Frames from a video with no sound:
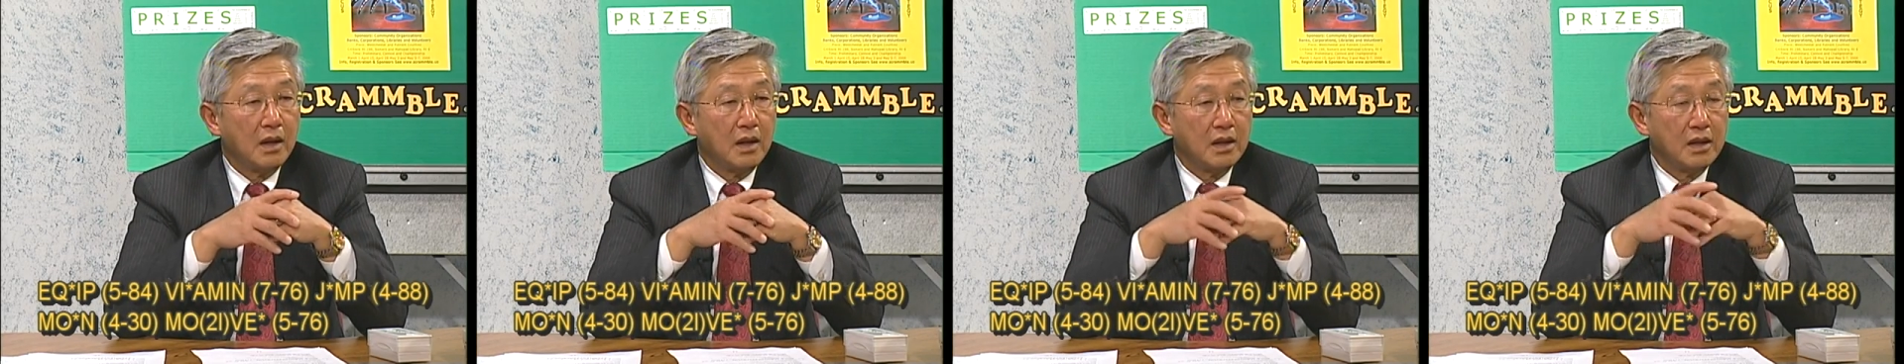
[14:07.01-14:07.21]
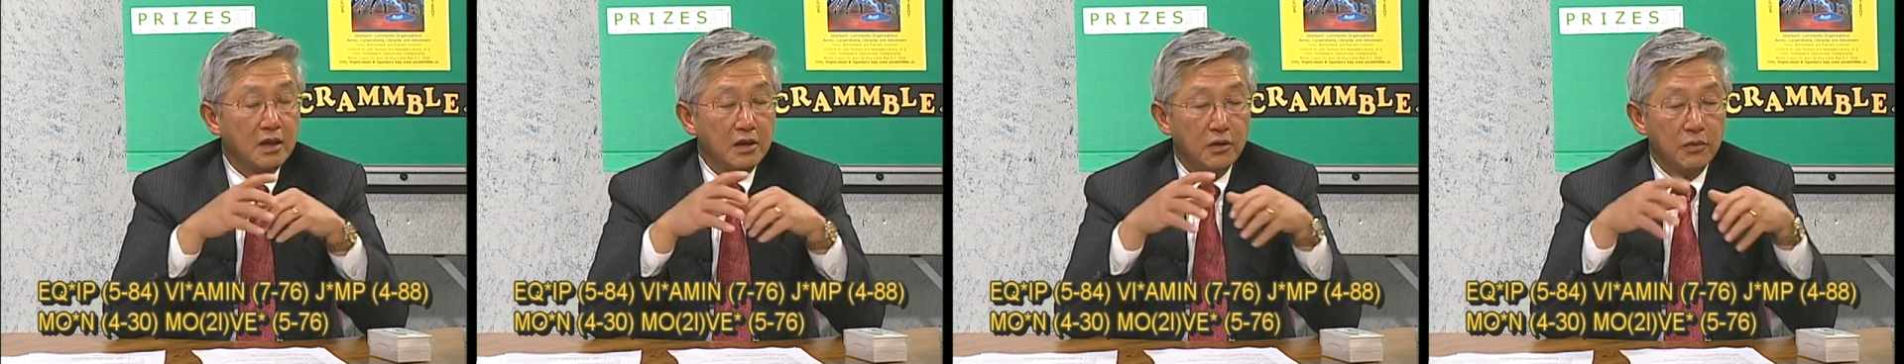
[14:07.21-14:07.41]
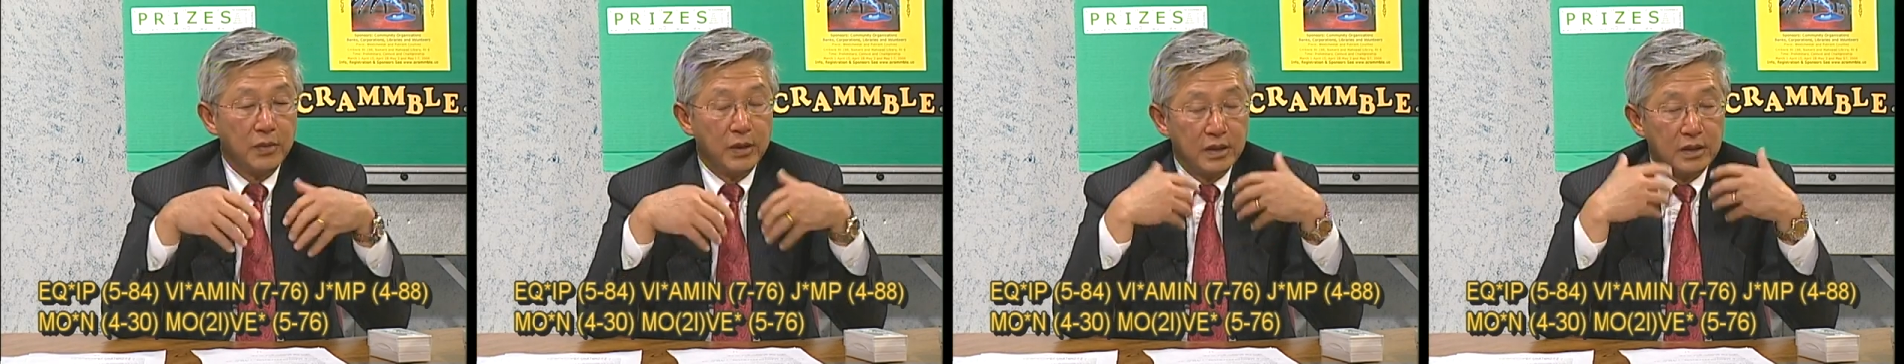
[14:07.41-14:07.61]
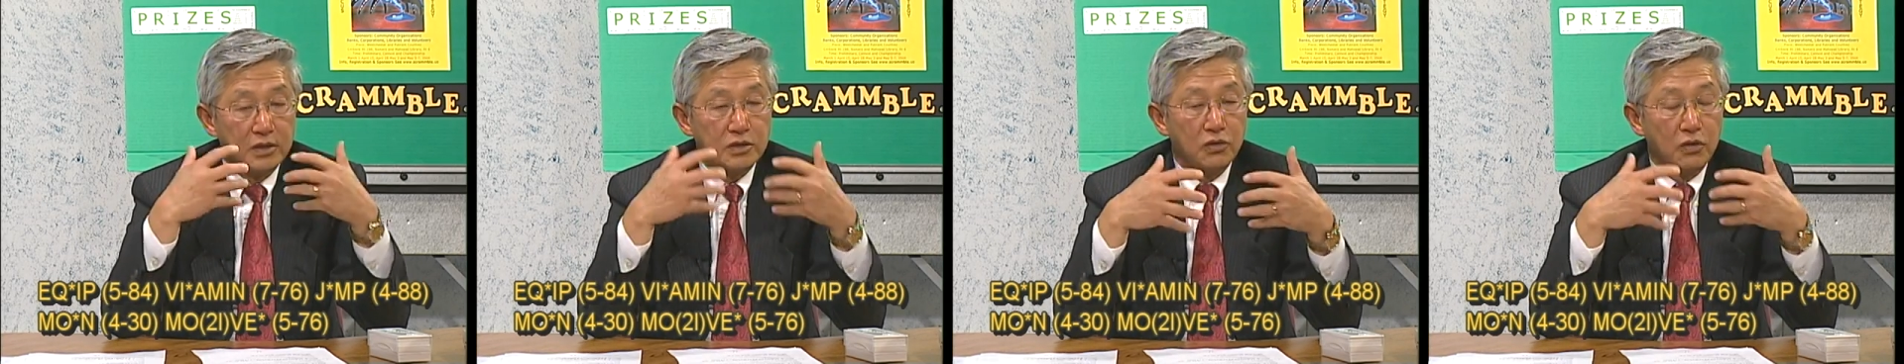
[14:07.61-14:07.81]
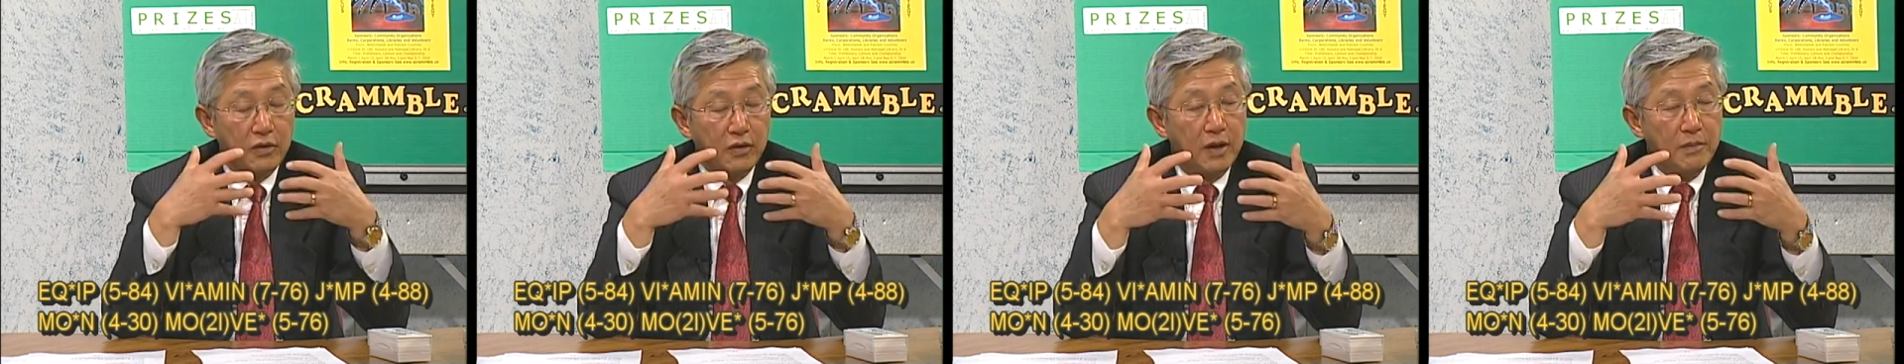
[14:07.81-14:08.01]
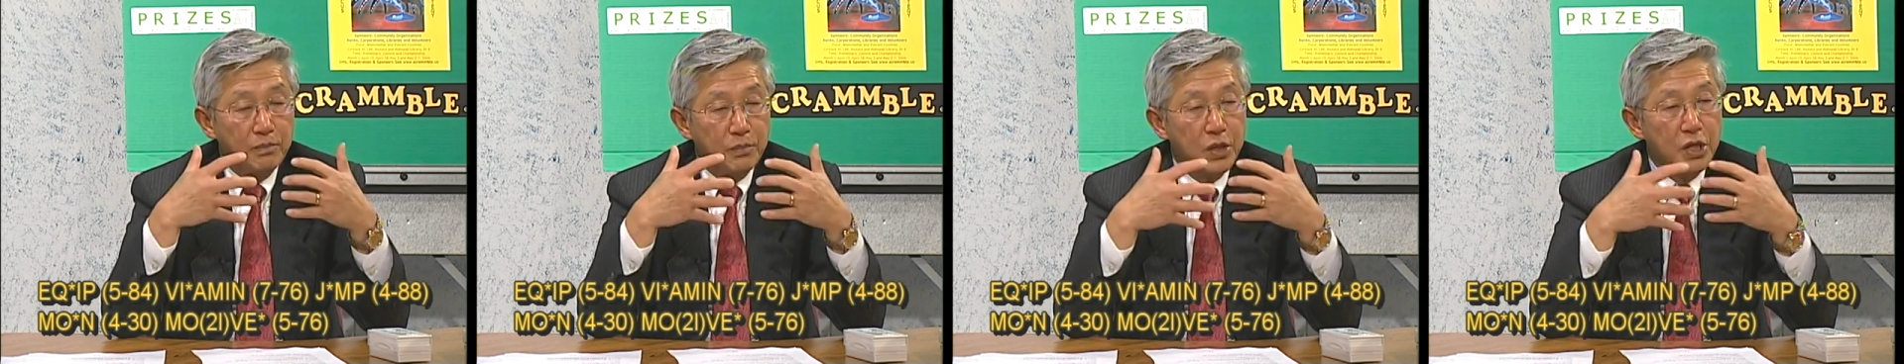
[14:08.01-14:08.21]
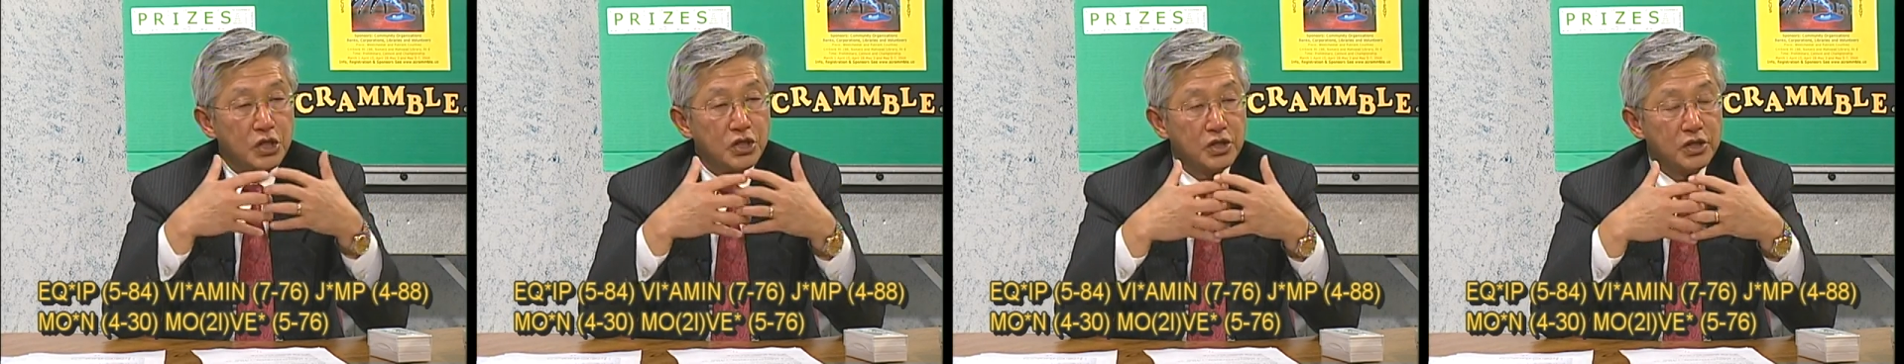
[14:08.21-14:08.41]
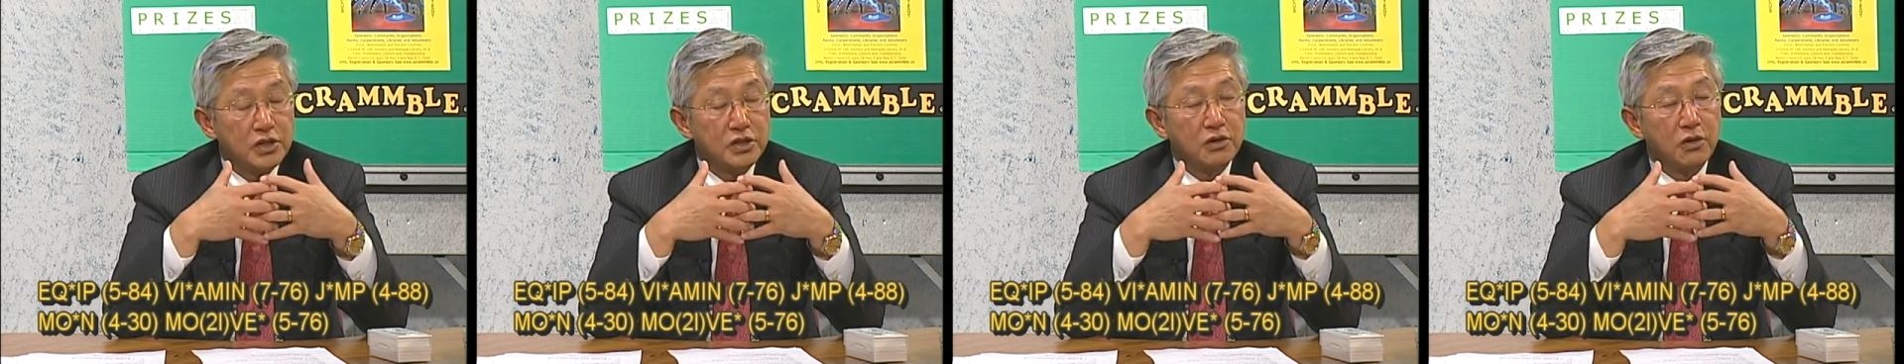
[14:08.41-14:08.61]
little bit sort of
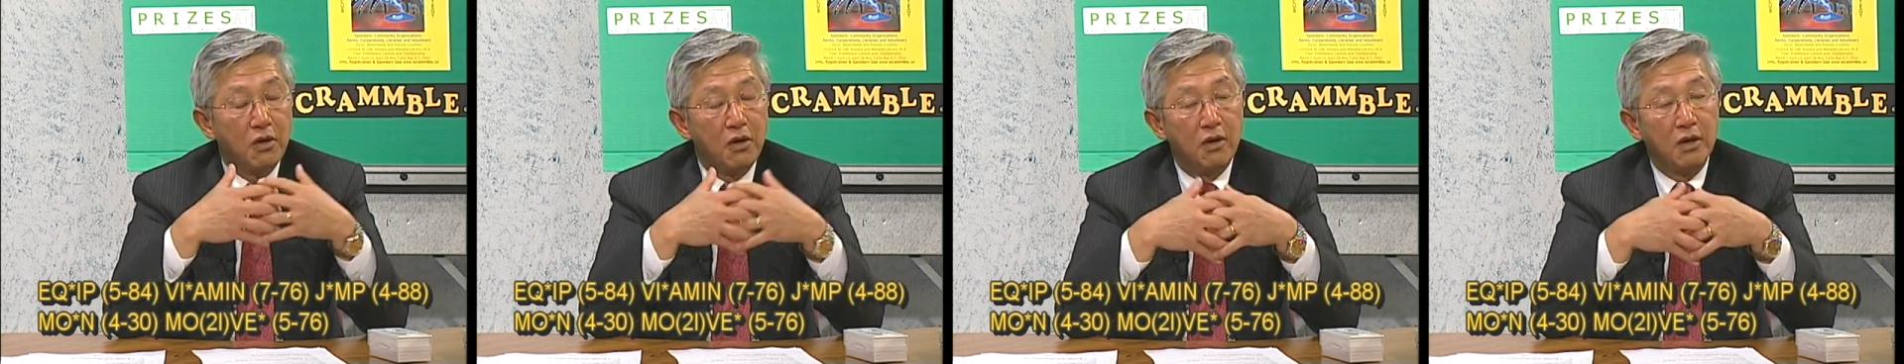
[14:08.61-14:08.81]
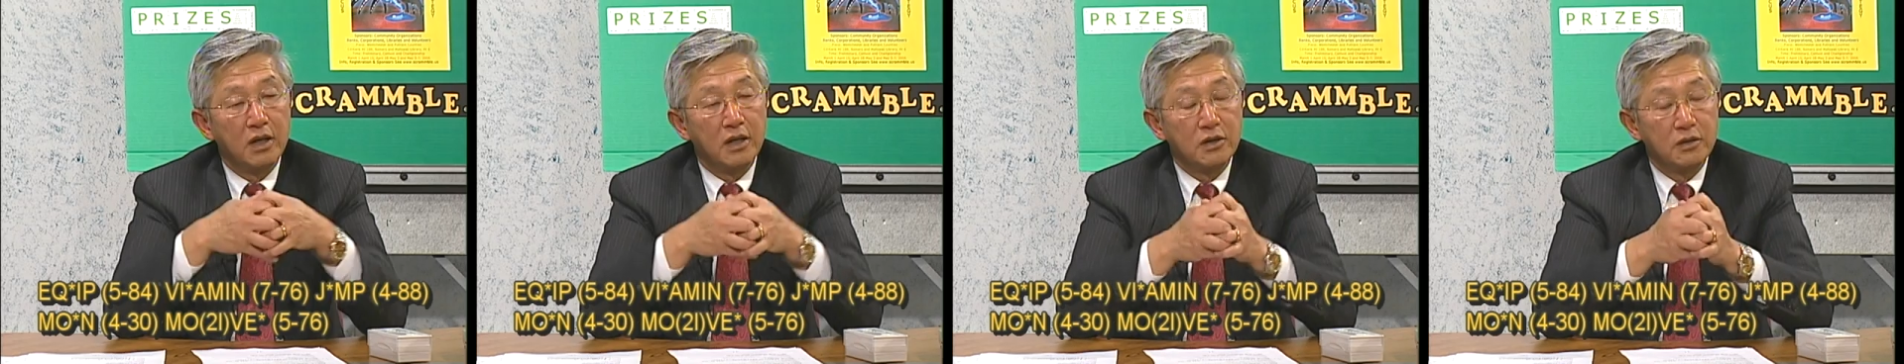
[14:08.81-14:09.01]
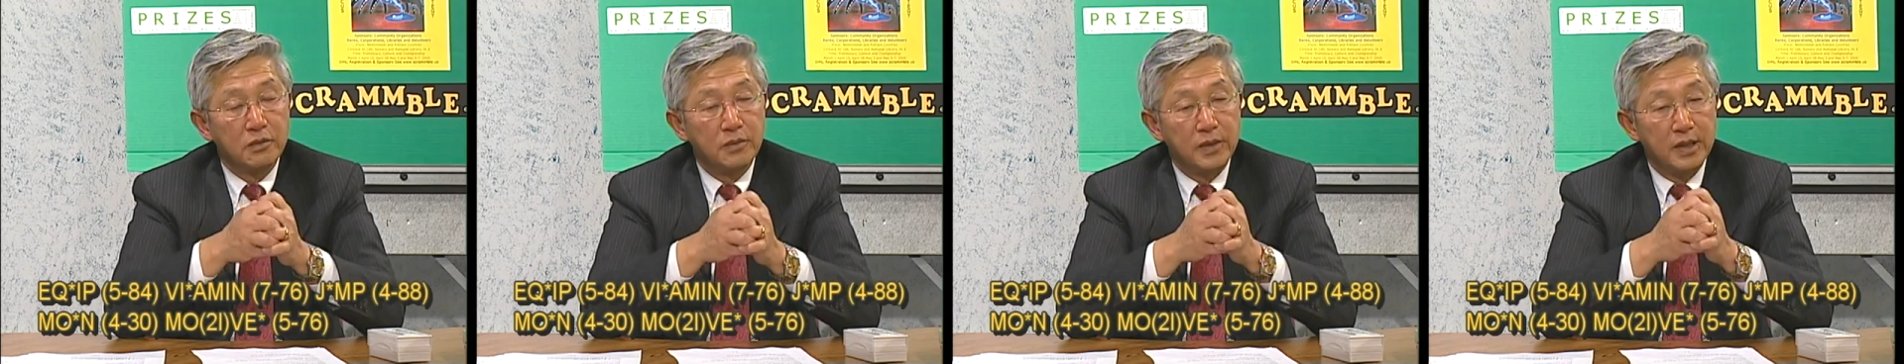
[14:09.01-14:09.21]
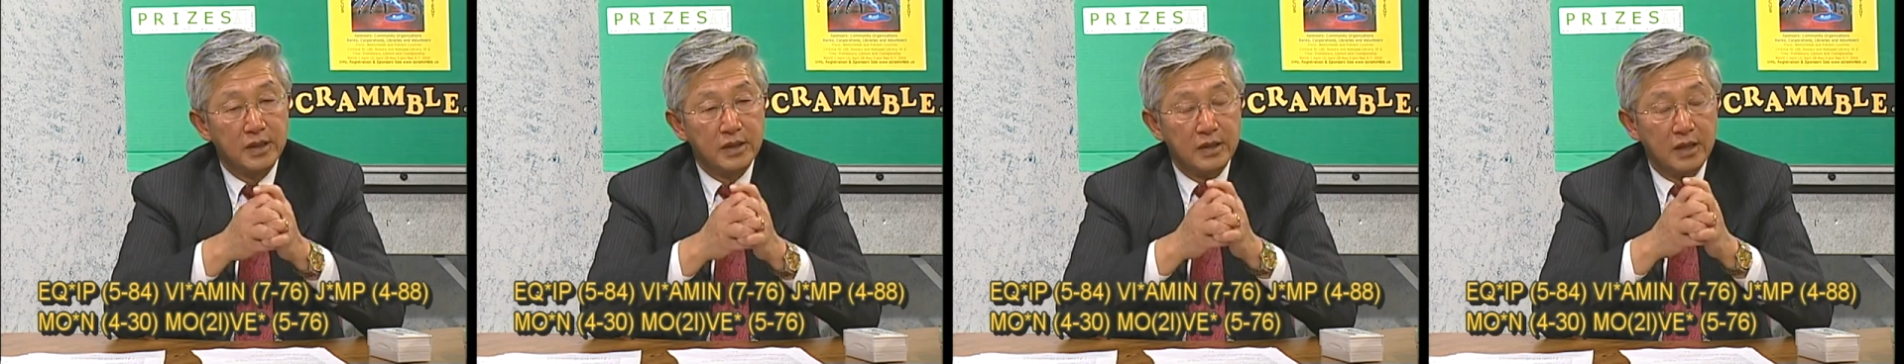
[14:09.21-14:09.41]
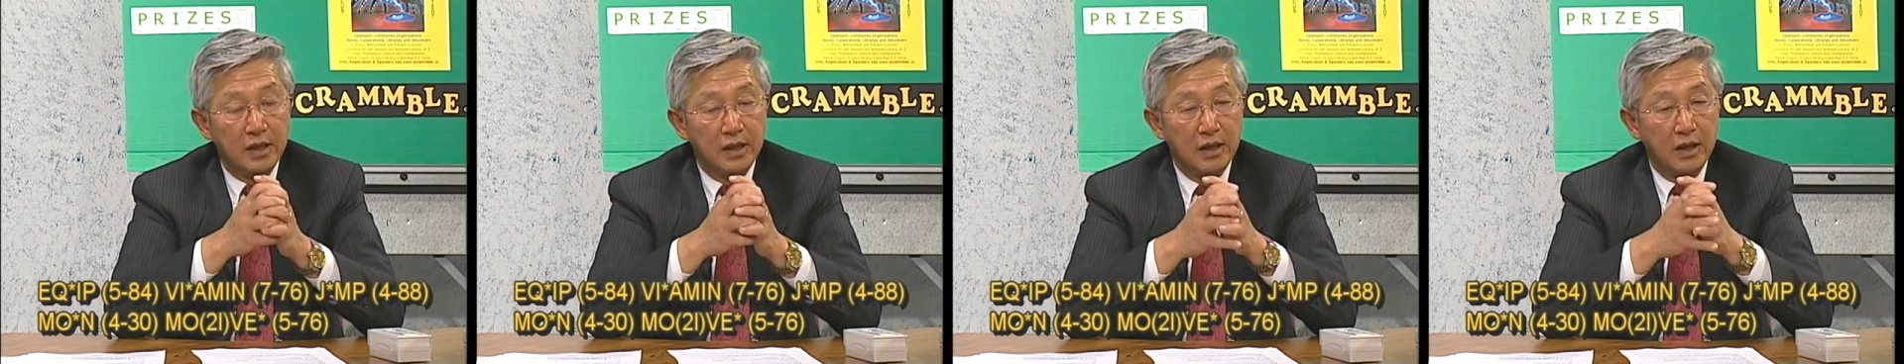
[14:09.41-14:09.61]
ambitious or a little bit